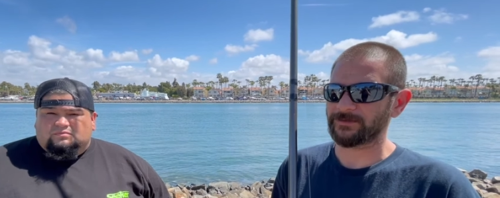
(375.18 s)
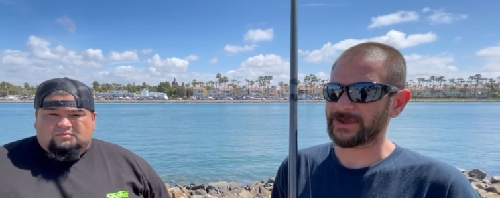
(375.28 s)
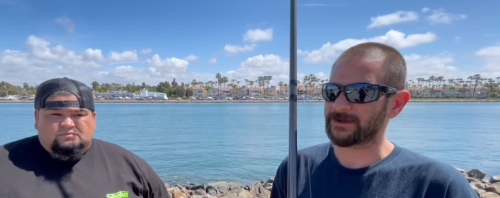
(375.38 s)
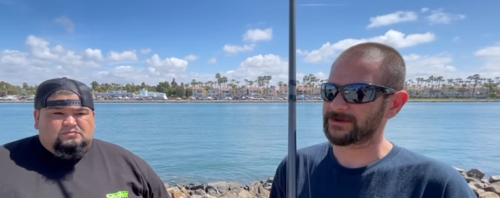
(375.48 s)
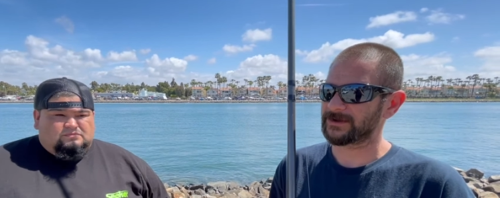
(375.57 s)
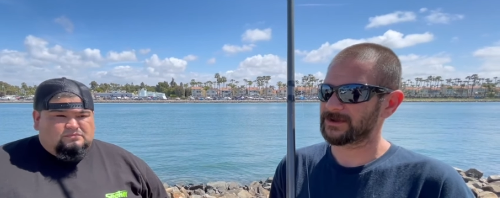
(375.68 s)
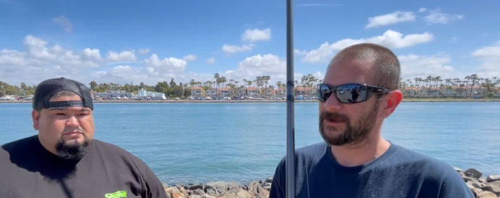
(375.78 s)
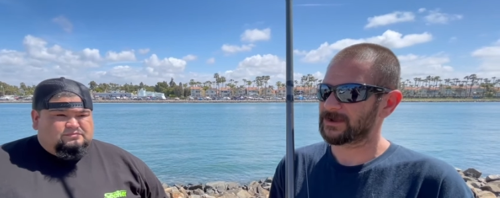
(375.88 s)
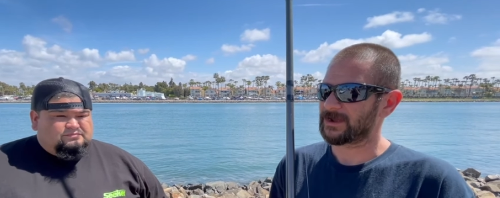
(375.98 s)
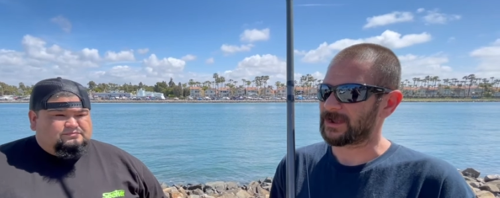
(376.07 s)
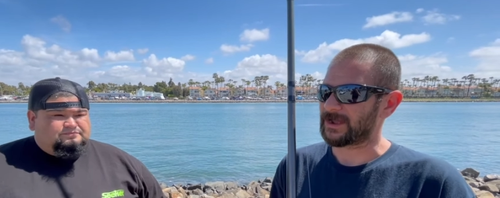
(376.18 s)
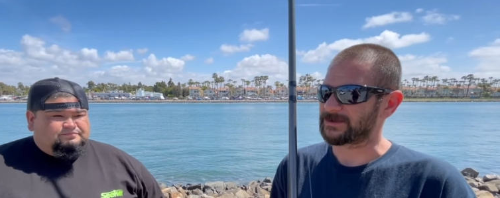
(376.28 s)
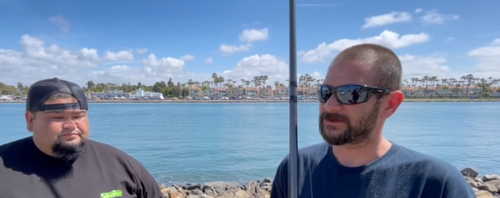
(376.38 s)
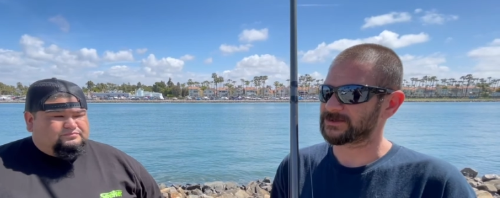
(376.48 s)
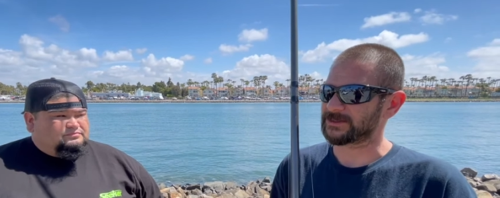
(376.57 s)
Speaker 1: pound. I
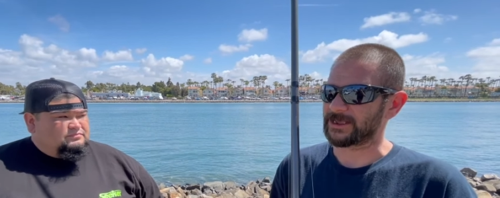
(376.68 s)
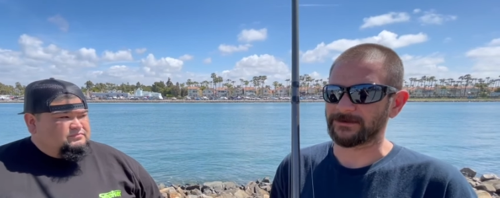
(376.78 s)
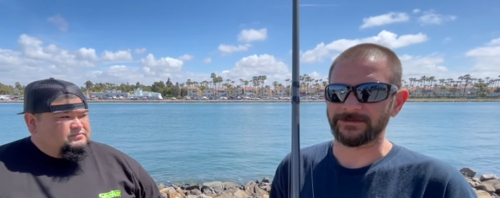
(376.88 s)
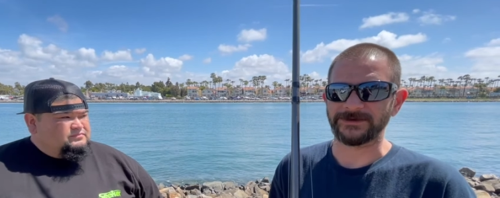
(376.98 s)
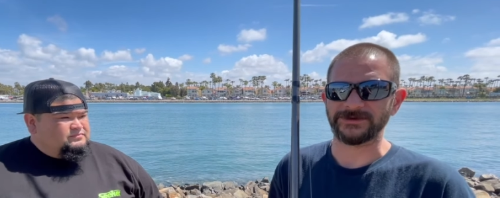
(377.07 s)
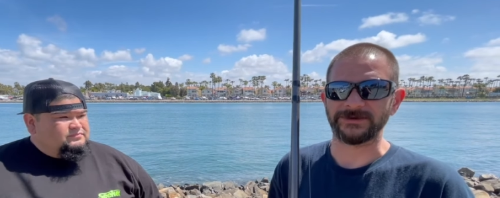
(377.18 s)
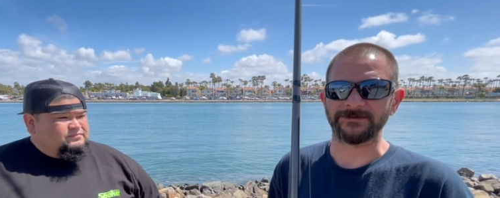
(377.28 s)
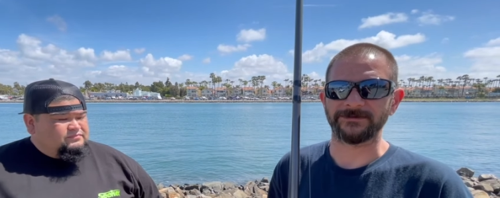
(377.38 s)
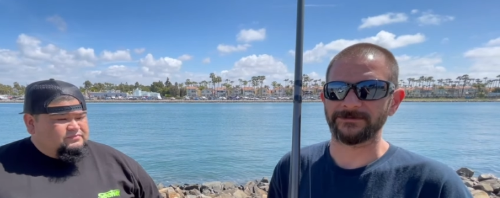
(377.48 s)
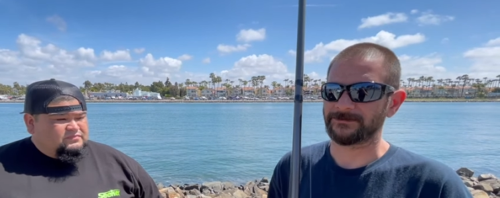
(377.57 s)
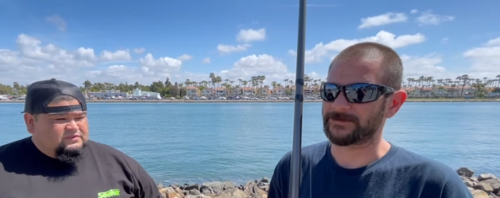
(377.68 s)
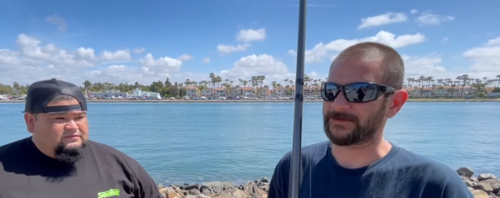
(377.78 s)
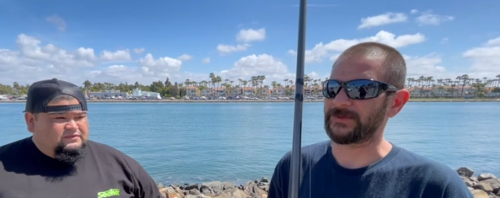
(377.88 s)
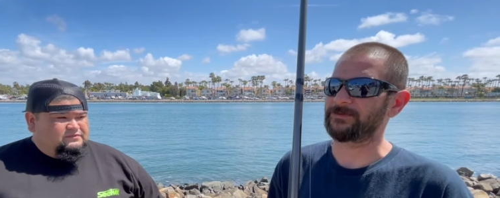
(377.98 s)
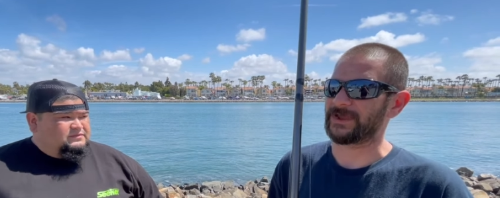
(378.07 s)
just like fishing
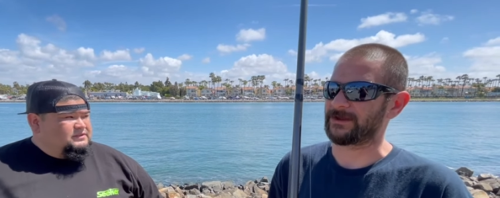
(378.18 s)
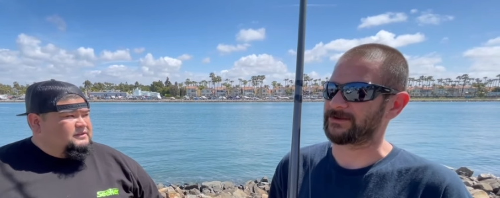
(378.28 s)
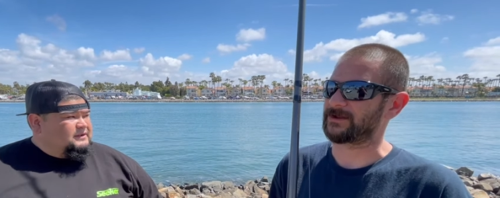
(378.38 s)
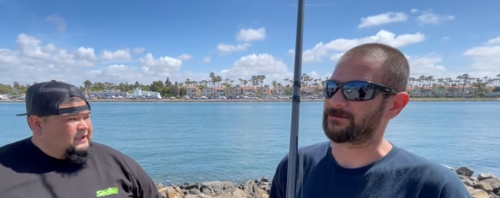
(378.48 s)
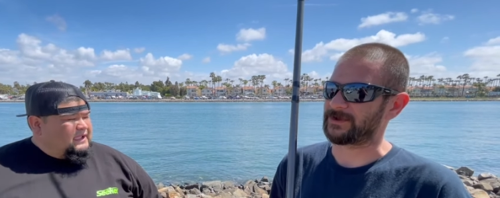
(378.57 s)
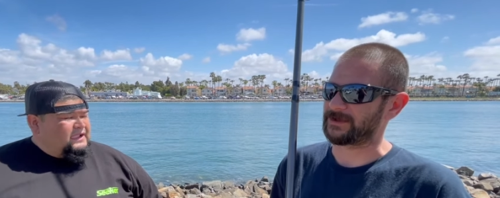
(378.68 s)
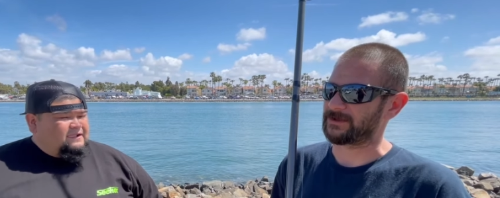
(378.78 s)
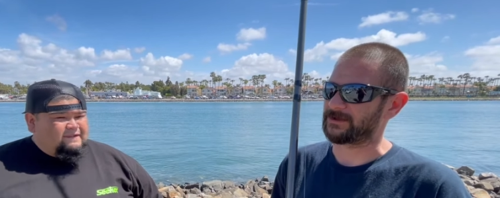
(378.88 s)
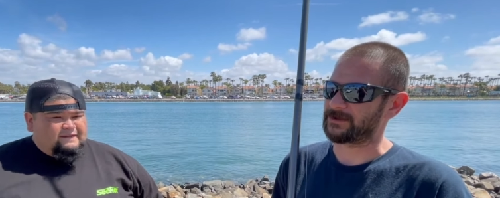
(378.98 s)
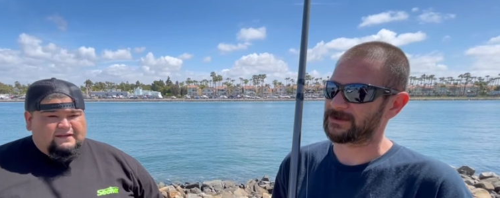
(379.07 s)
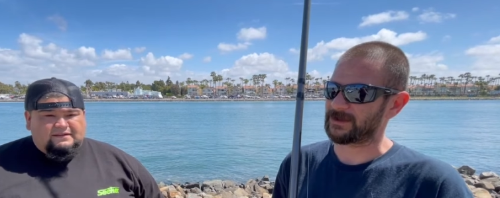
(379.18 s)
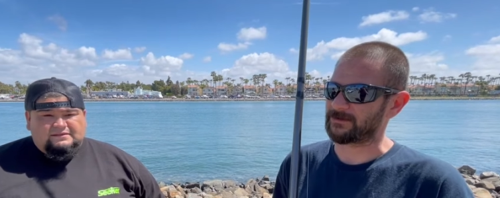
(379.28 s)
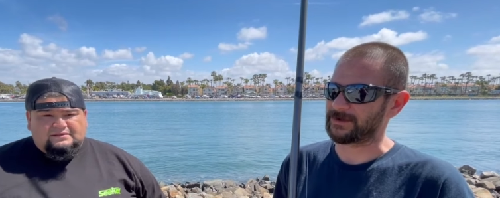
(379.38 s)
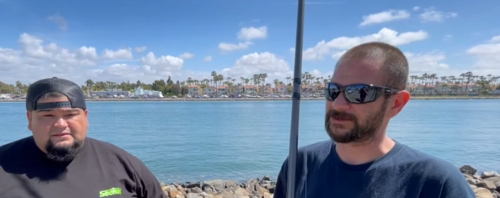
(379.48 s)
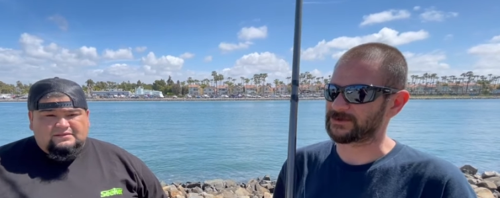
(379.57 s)
50 pound on my uh,
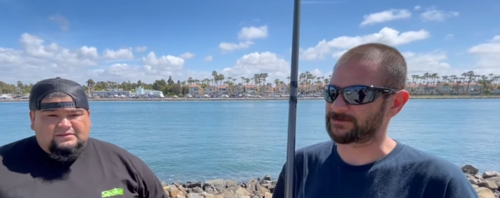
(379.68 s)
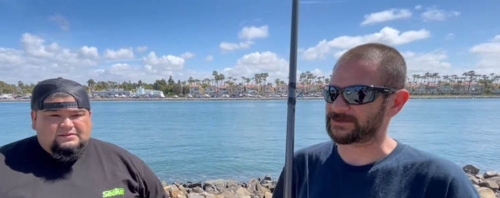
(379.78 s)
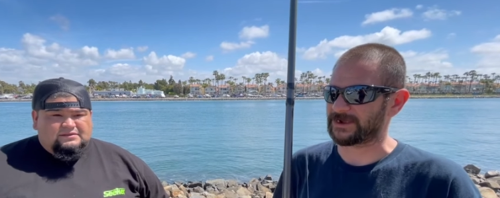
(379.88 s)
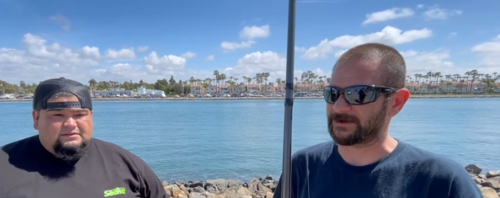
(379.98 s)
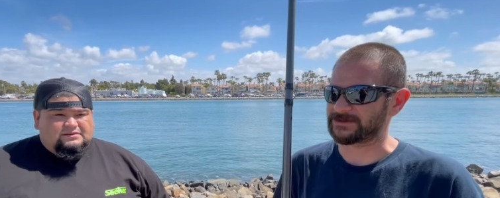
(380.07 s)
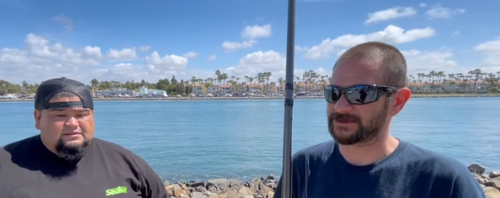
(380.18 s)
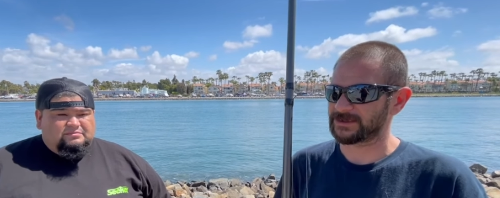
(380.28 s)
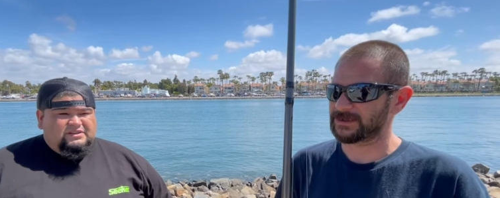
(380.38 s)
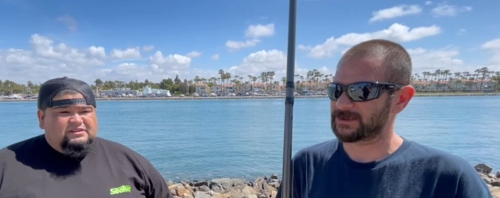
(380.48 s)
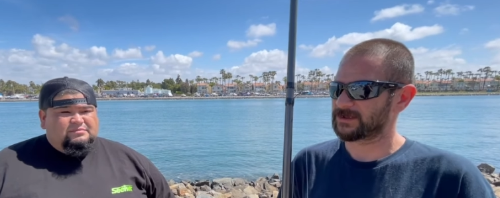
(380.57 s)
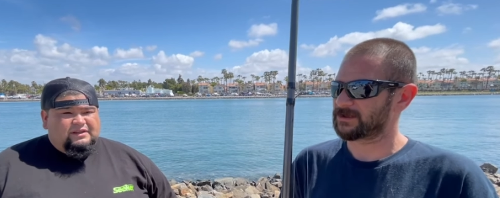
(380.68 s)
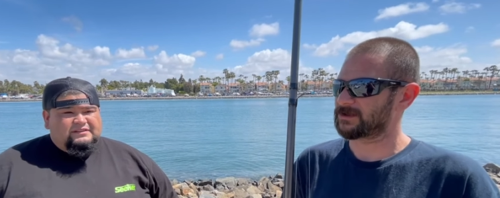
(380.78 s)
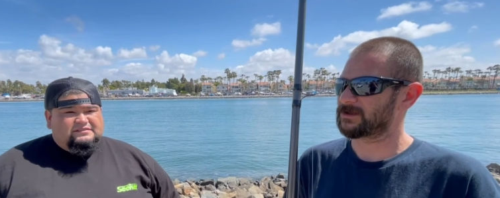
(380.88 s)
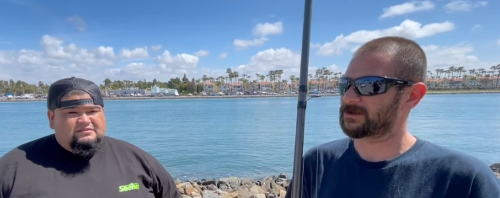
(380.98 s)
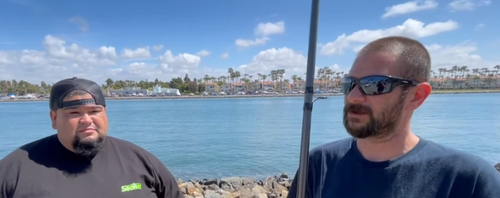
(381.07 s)
on my surface
Speaker 2: irons. Medium
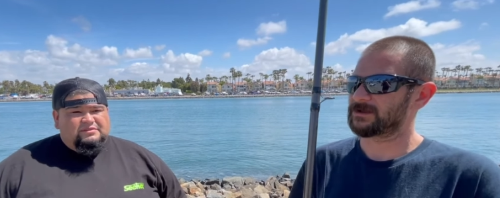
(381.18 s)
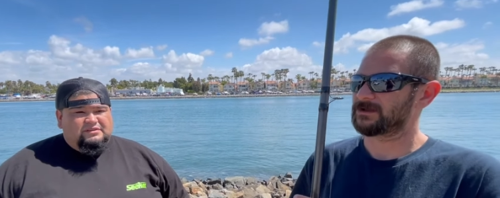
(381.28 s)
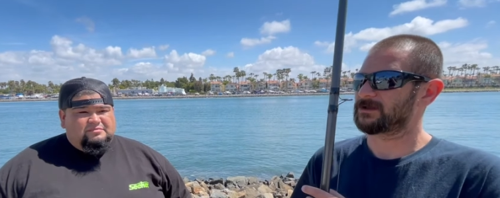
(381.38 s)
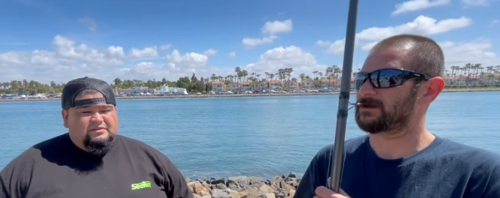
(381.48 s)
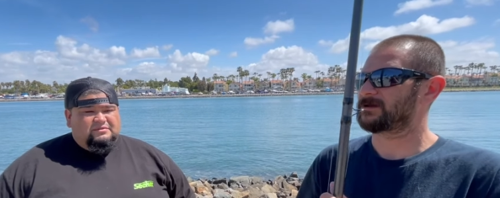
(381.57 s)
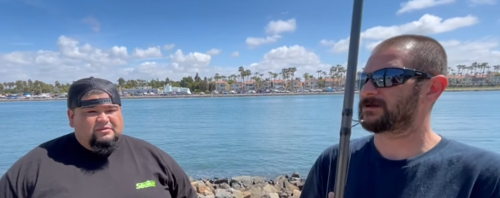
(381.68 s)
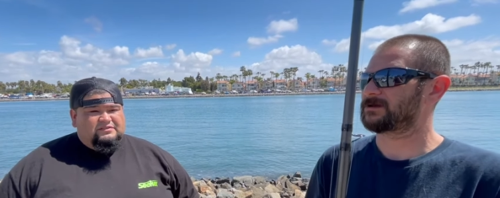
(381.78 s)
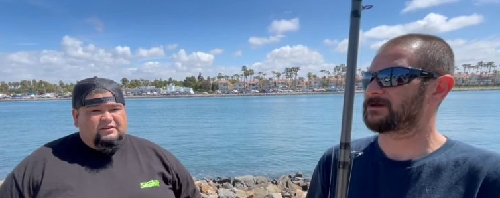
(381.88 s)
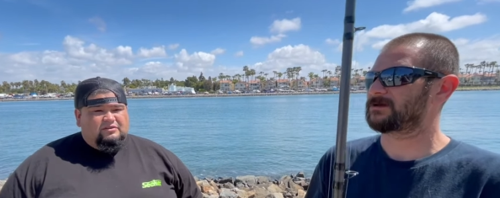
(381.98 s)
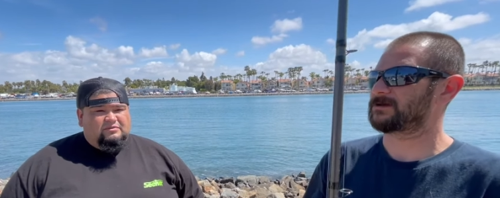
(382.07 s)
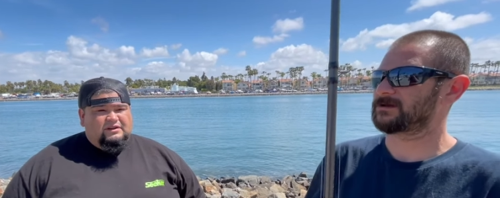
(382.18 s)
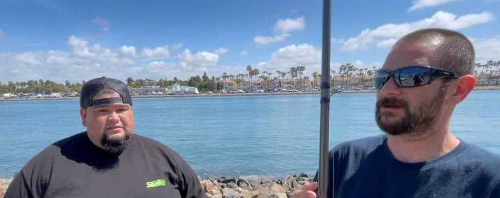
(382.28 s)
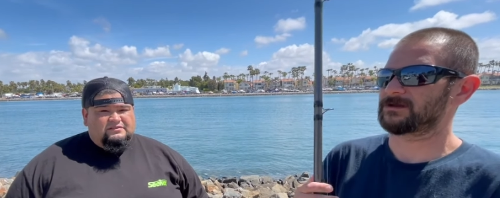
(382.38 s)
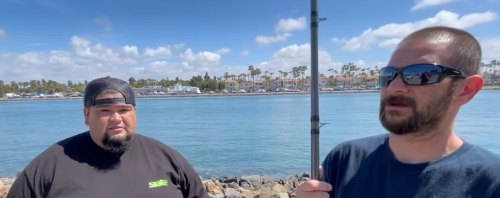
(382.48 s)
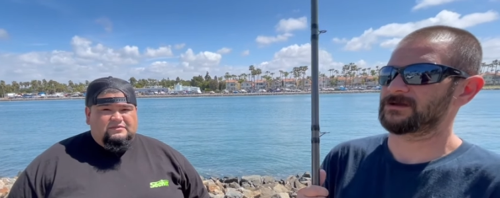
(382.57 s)
light's going to be your pretty much all around
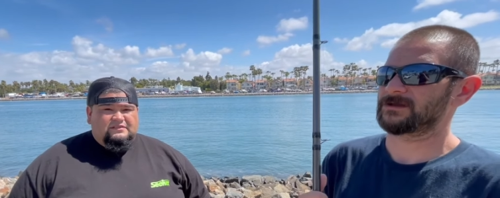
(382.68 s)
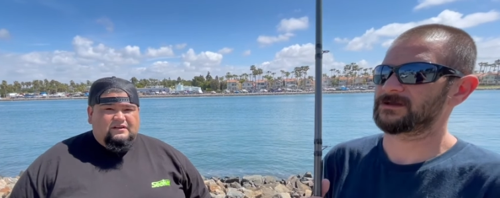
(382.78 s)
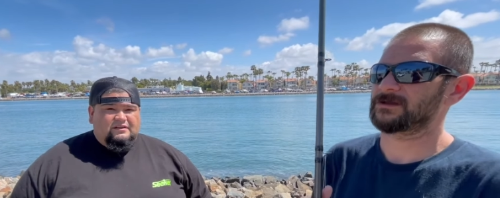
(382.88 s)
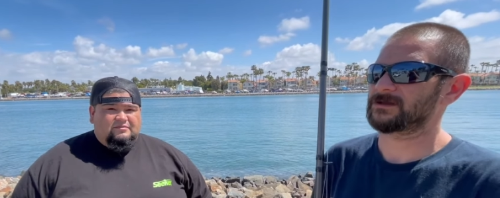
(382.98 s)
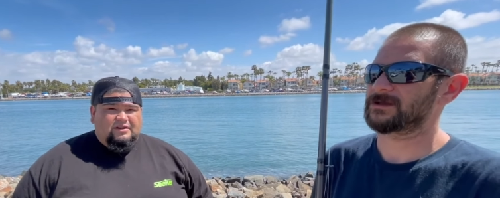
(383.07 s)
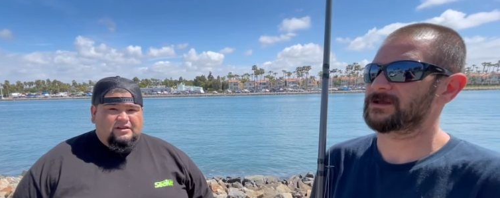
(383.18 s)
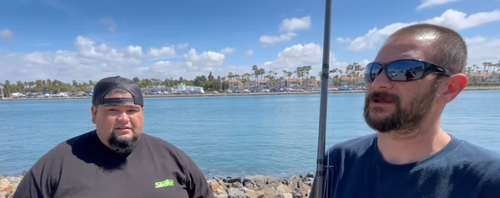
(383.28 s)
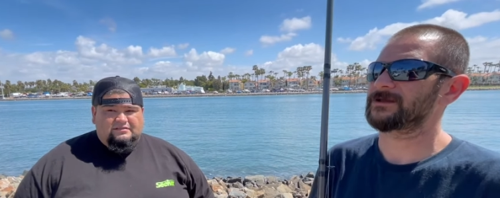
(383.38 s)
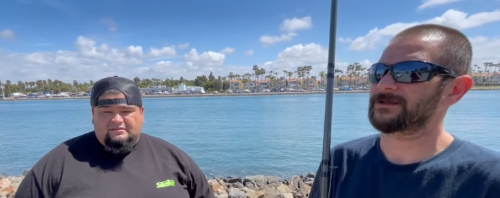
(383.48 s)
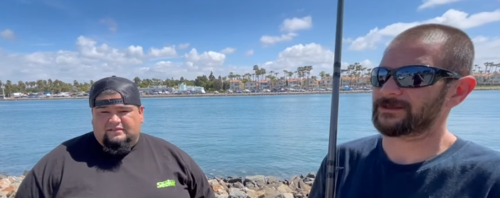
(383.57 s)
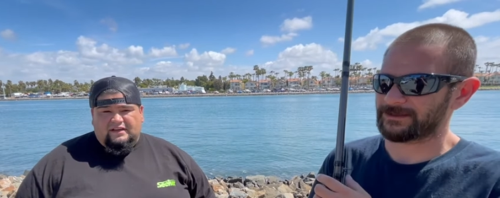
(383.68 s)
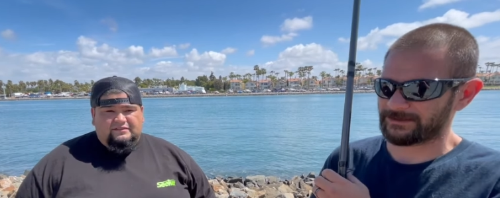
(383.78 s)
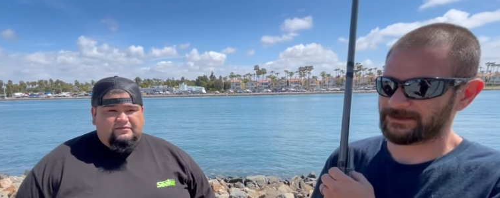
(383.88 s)
surface iron rod, a Tady